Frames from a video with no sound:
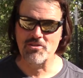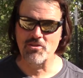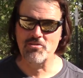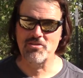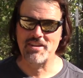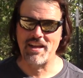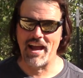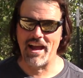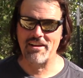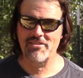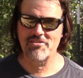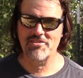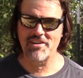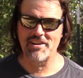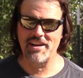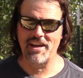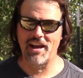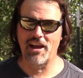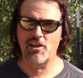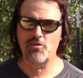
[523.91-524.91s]
Those tags are
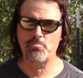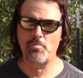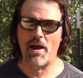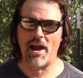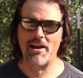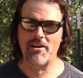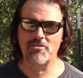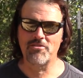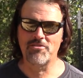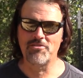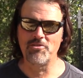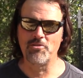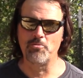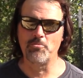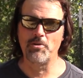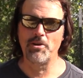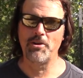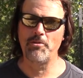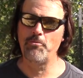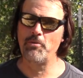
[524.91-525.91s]
going to expire
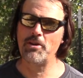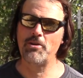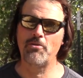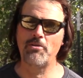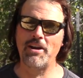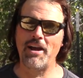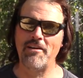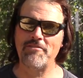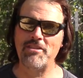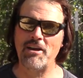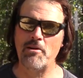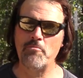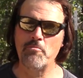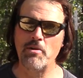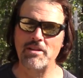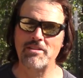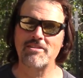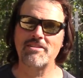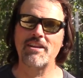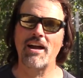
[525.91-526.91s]
soon. We don't have that
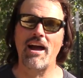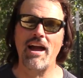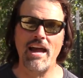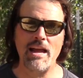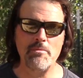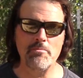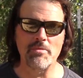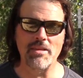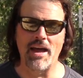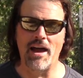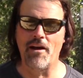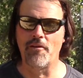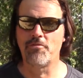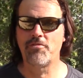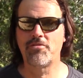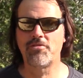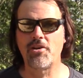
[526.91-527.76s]
much time left.